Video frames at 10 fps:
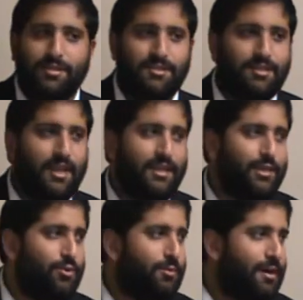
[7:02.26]
the steak
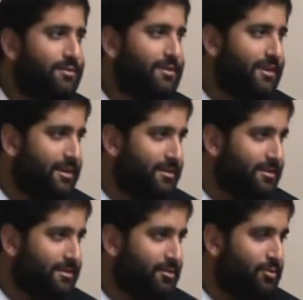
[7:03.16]
you were about to eat
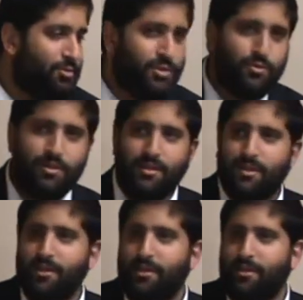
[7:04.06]
was
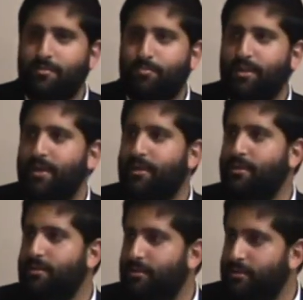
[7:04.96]
really pig.